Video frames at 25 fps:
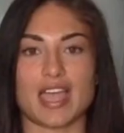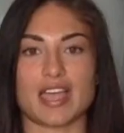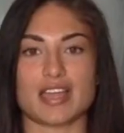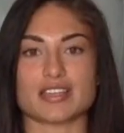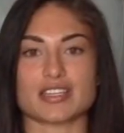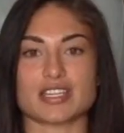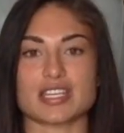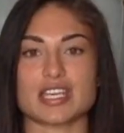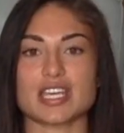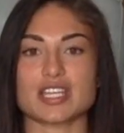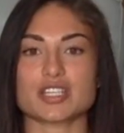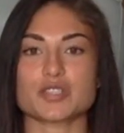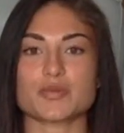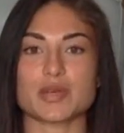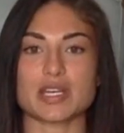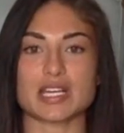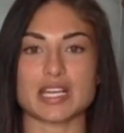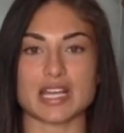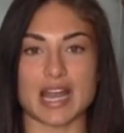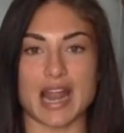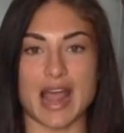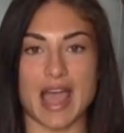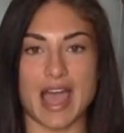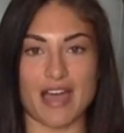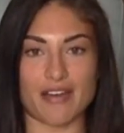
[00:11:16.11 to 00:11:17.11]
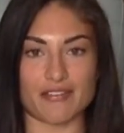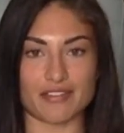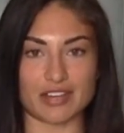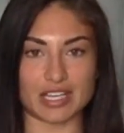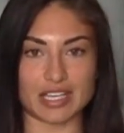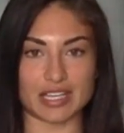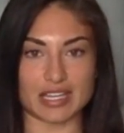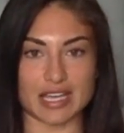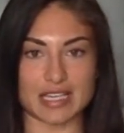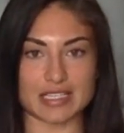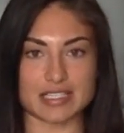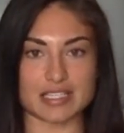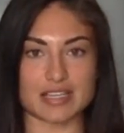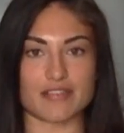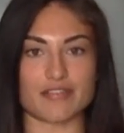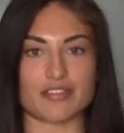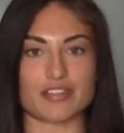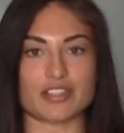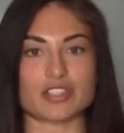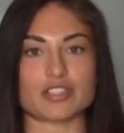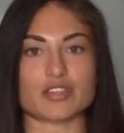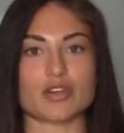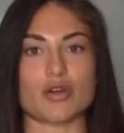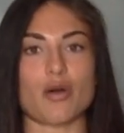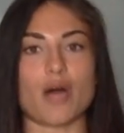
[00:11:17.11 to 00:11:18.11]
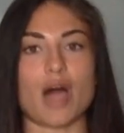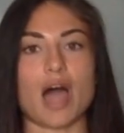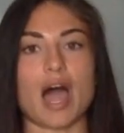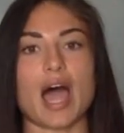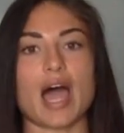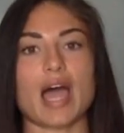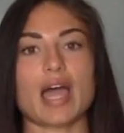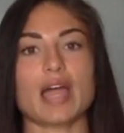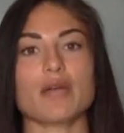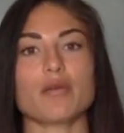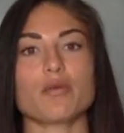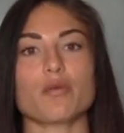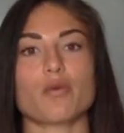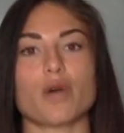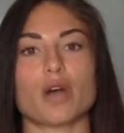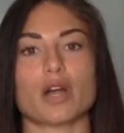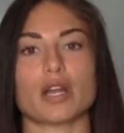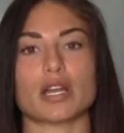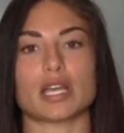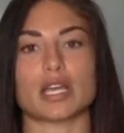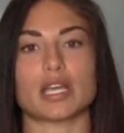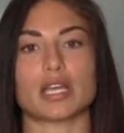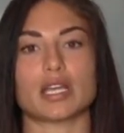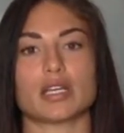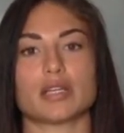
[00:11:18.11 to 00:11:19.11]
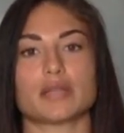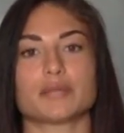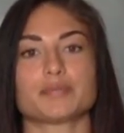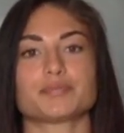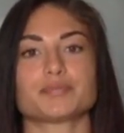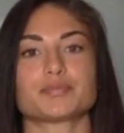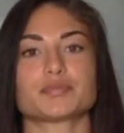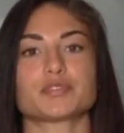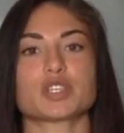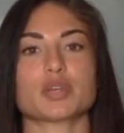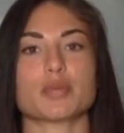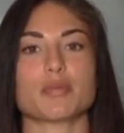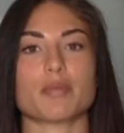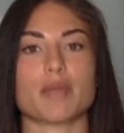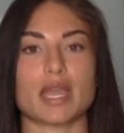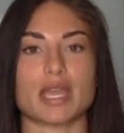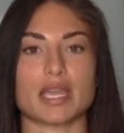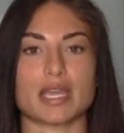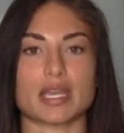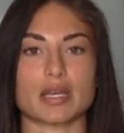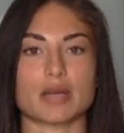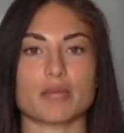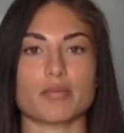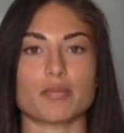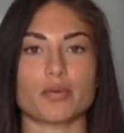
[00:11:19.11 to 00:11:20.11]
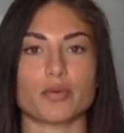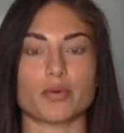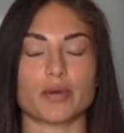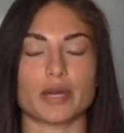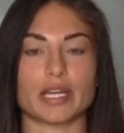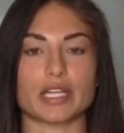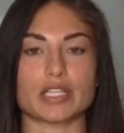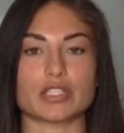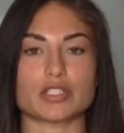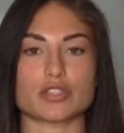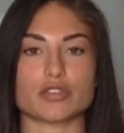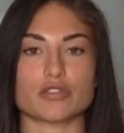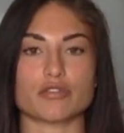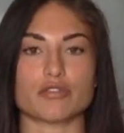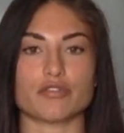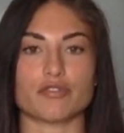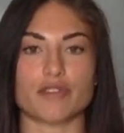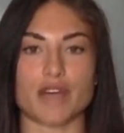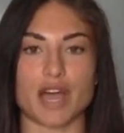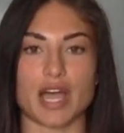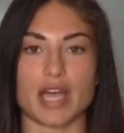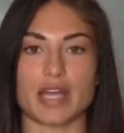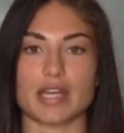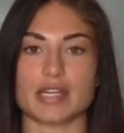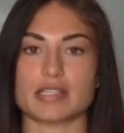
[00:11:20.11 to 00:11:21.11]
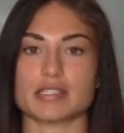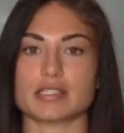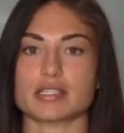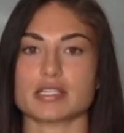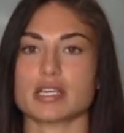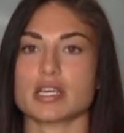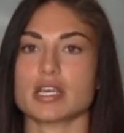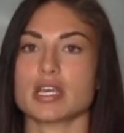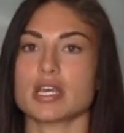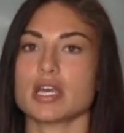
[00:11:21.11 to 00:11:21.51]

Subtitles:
EHP didn't have any of that stuff, and so I wanted to make it a point to find